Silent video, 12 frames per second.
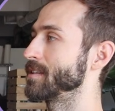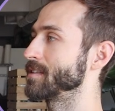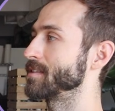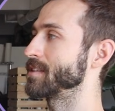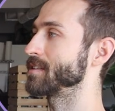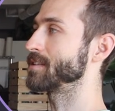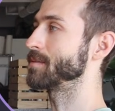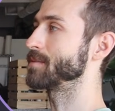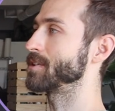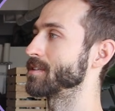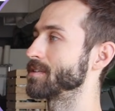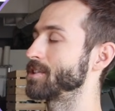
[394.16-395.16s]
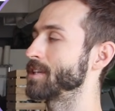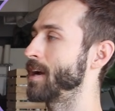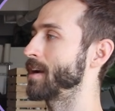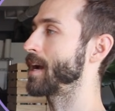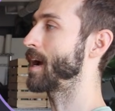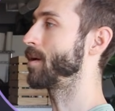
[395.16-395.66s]
in this system to
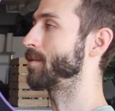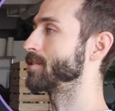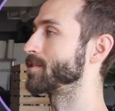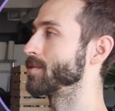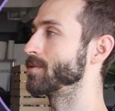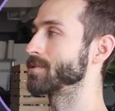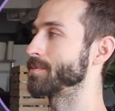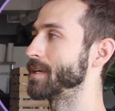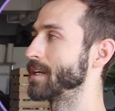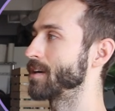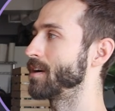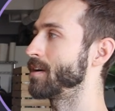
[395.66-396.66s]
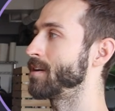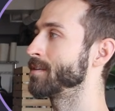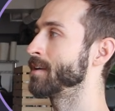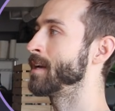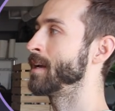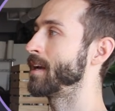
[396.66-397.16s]
check how these tools are being
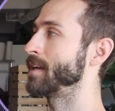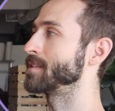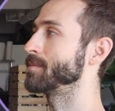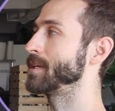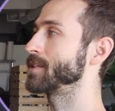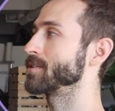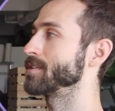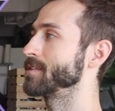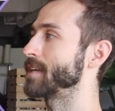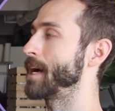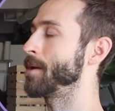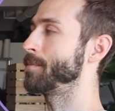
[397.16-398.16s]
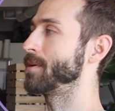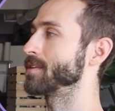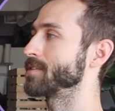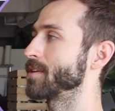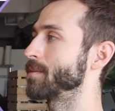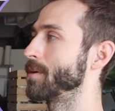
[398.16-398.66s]
called and to make sure these
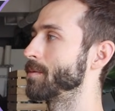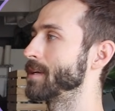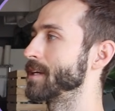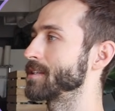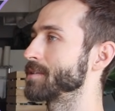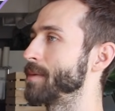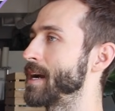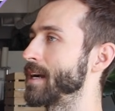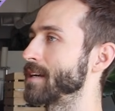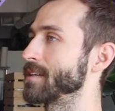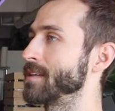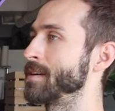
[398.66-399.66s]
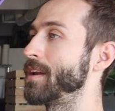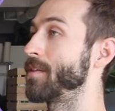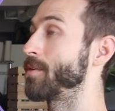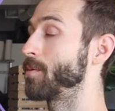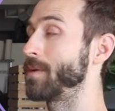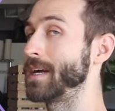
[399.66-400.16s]
outputs are what we expect.
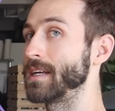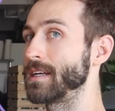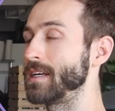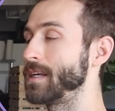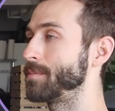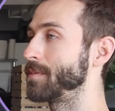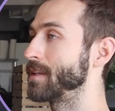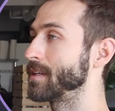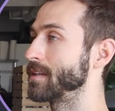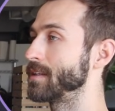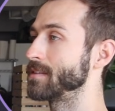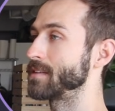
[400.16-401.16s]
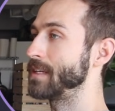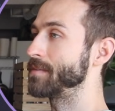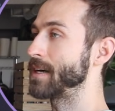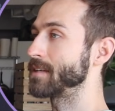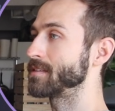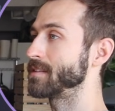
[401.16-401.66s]
Another way to keep these
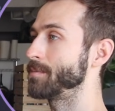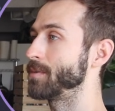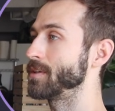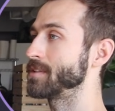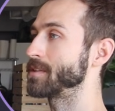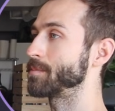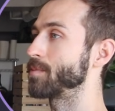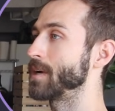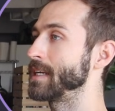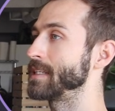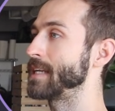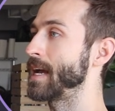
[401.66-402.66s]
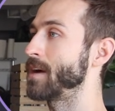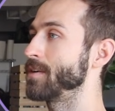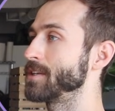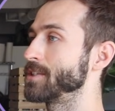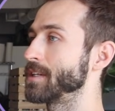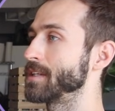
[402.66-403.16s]
evals simple is to break down
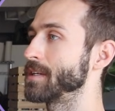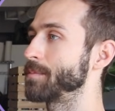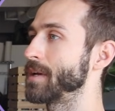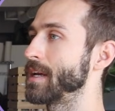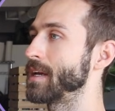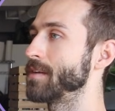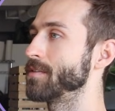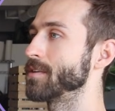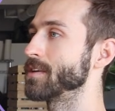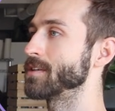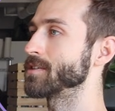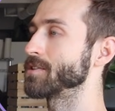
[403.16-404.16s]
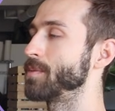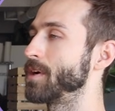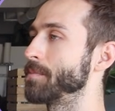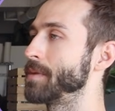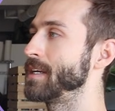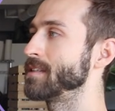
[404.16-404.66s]
agentic behavior into
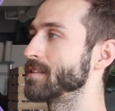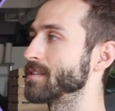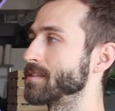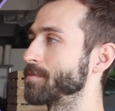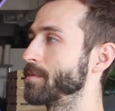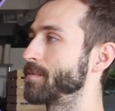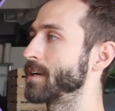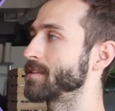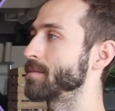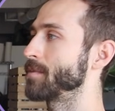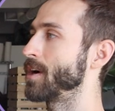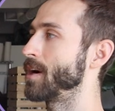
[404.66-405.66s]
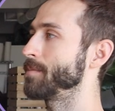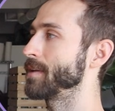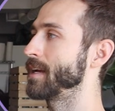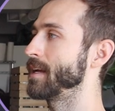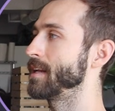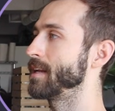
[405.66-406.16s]
small pieces. If we've got some
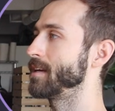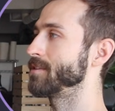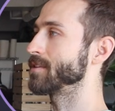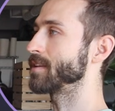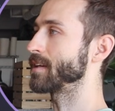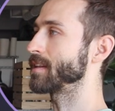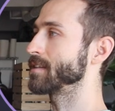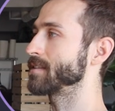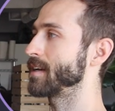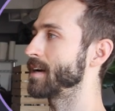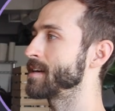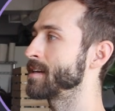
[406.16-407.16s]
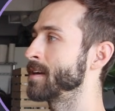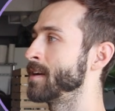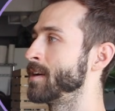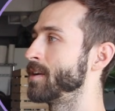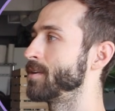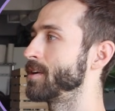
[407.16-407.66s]
complicated agent like this guy
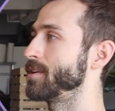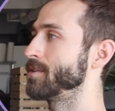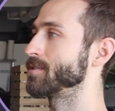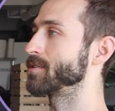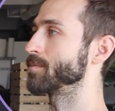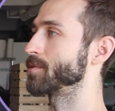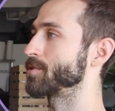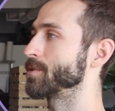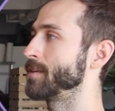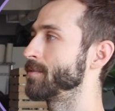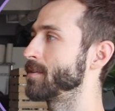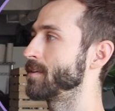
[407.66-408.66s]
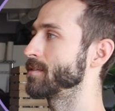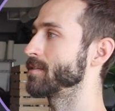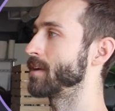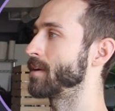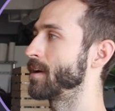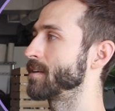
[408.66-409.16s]
who can use some
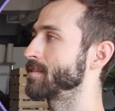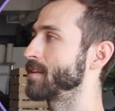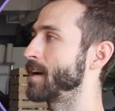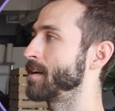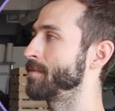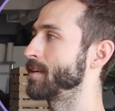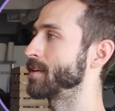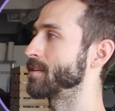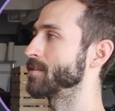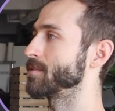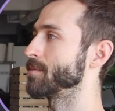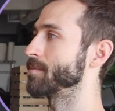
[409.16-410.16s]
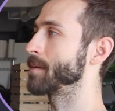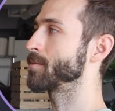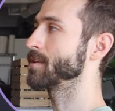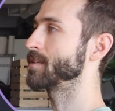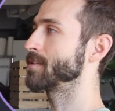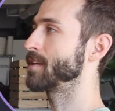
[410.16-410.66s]
retrieval stuff, he could do some
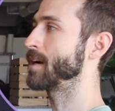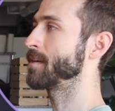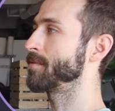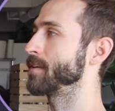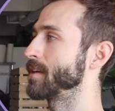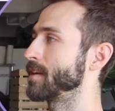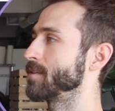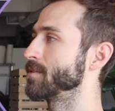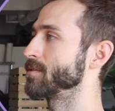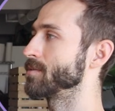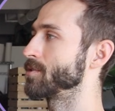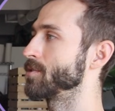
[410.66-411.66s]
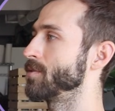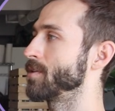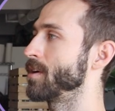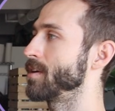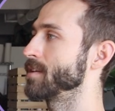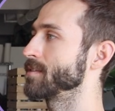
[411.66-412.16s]
memory stuff, he can do some tool
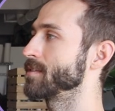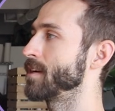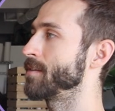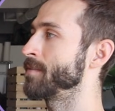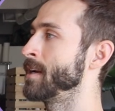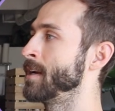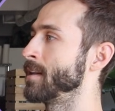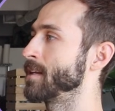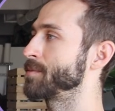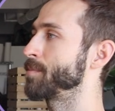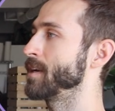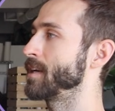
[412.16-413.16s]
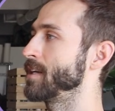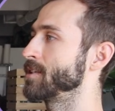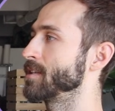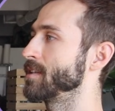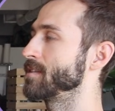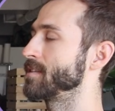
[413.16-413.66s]
calling stuff. Let's break
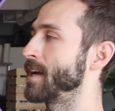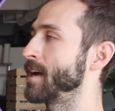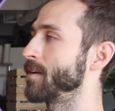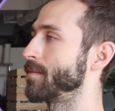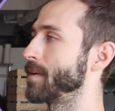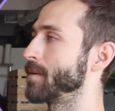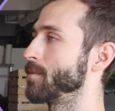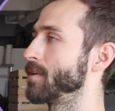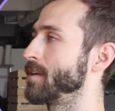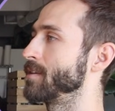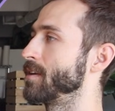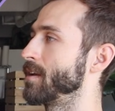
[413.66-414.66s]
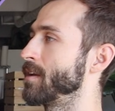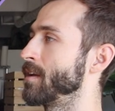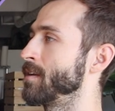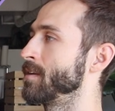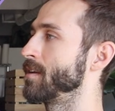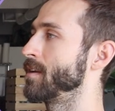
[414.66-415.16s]
each of these down, and we'll
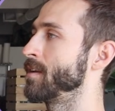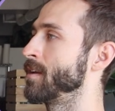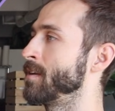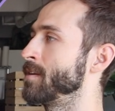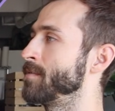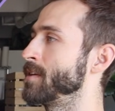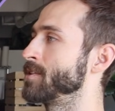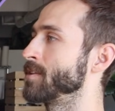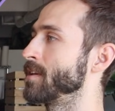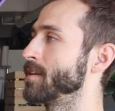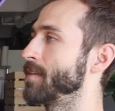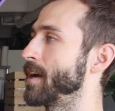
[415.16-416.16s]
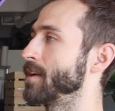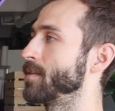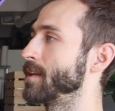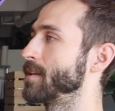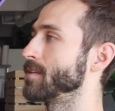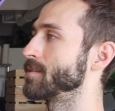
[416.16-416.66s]
individually
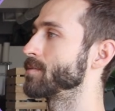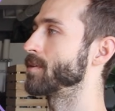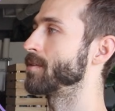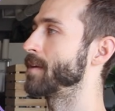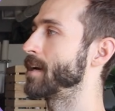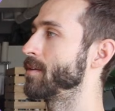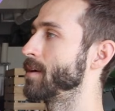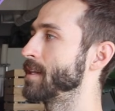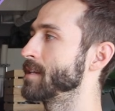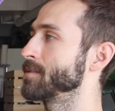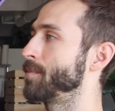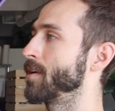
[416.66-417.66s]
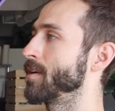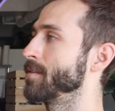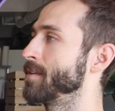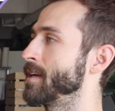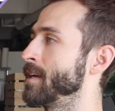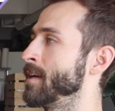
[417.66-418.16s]
evaluate these. We'll evaluate this part
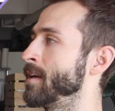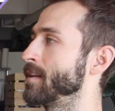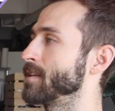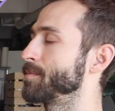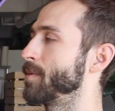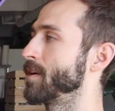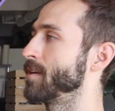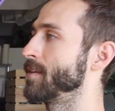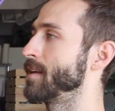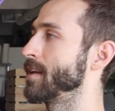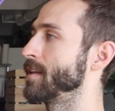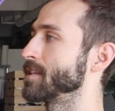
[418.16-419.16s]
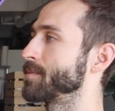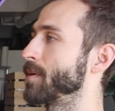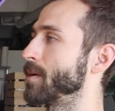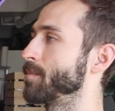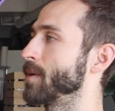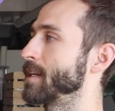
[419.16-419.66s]
of it, and this
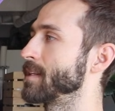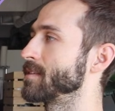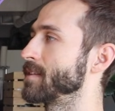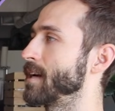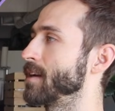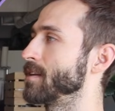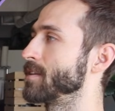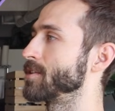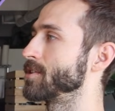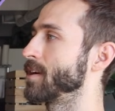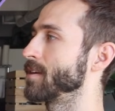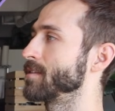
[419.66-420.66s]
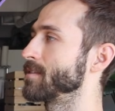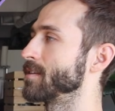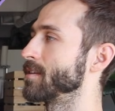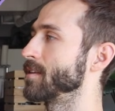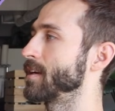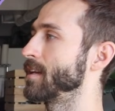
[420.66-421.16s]
part, and break this down into chunks
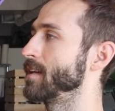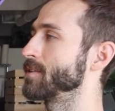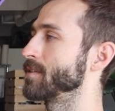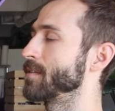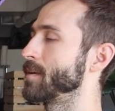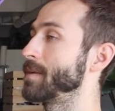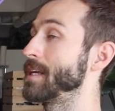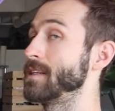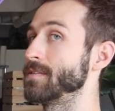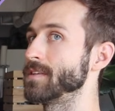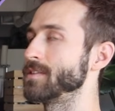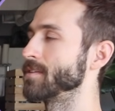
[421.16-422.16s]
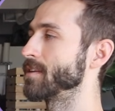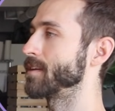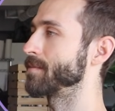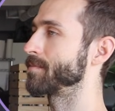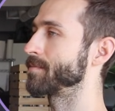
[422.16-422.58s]
and look at each of them individually.